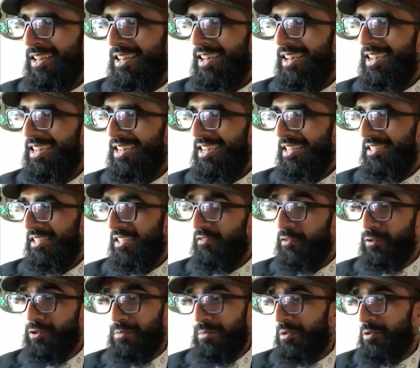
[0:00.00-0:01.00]
And I've
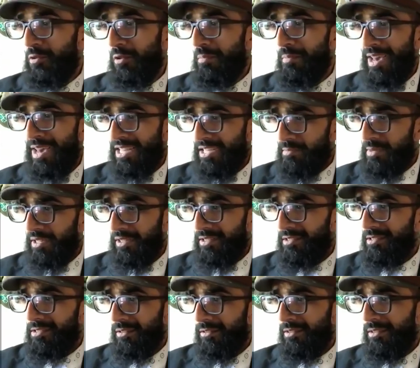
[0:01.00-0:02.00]
also been doing management
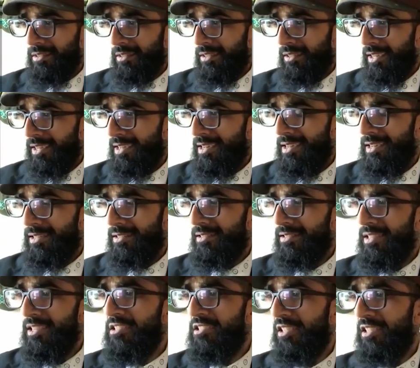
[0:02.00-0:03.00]
consulting
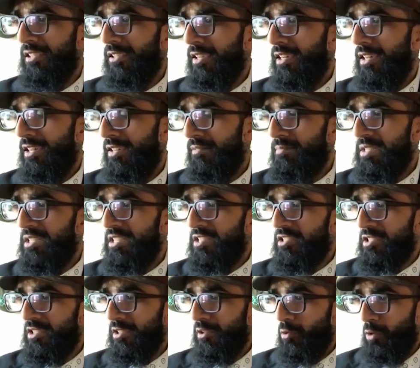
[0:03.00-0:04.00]
and teaching. I've been
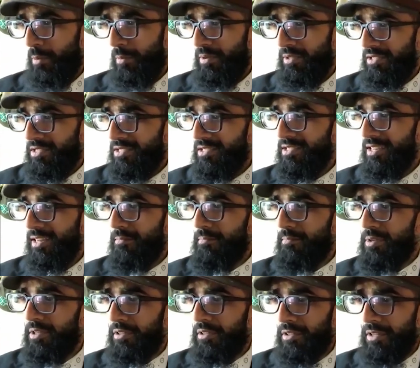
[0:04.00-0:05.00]
teaching corporate
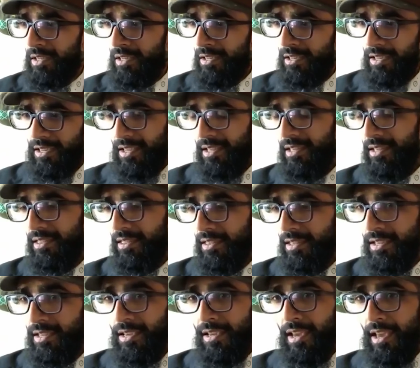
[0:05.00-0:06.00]
sustainability in
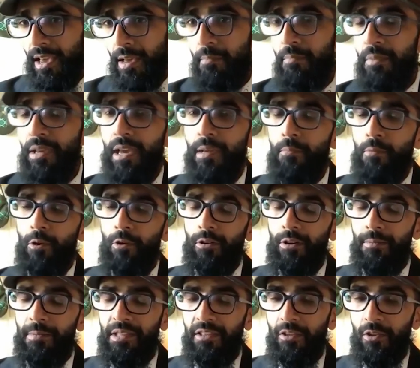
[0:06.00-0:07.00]
the MBA
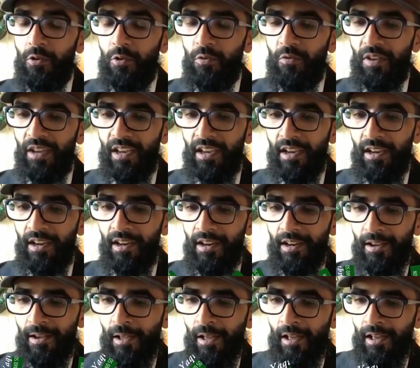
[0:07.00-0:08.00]
program at the U of A
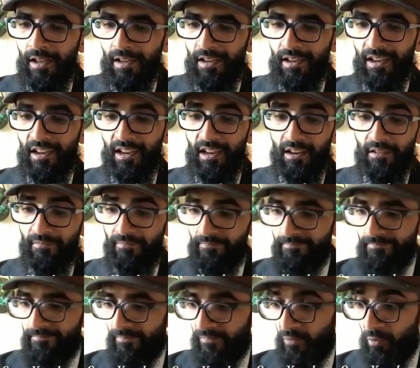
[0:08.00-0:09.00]

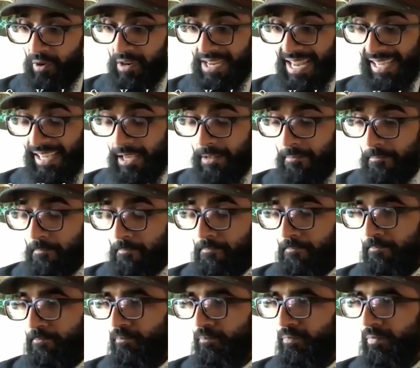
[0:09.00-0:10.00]
for a decade.
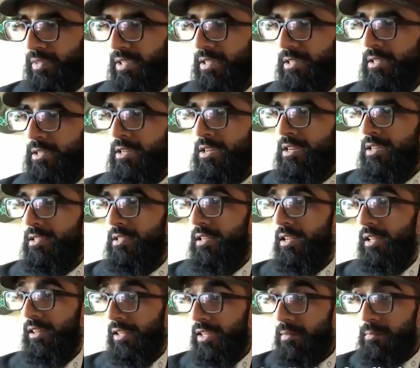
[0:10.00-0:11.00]
A
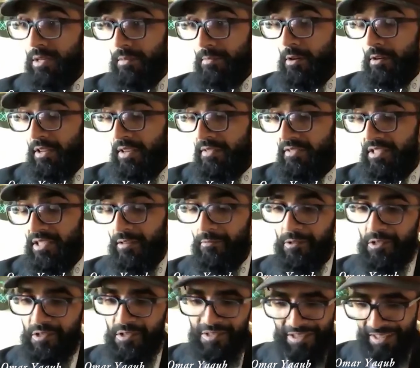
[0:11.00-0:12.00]
little bit about IFSSA,
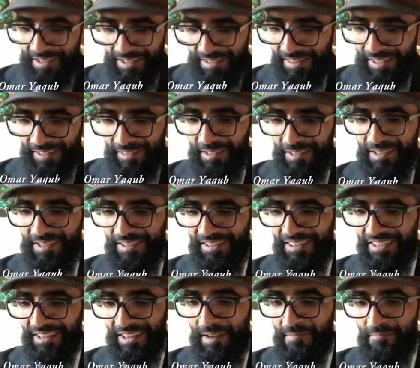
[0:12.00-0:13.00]
which is like I think the
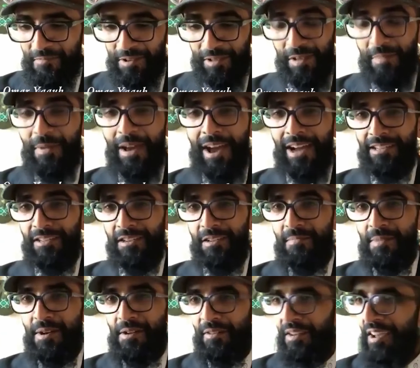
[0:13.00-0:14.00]
thing I'm really passionate
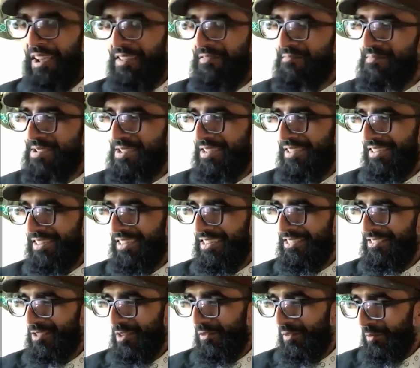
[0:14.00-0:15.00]
about. I've been
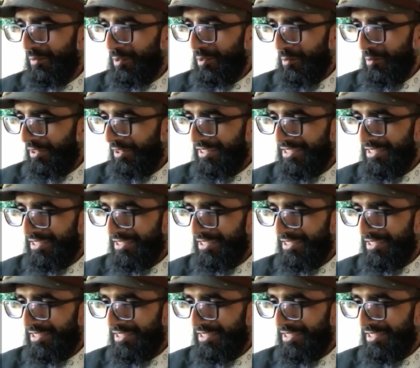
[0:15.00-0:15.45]
served with the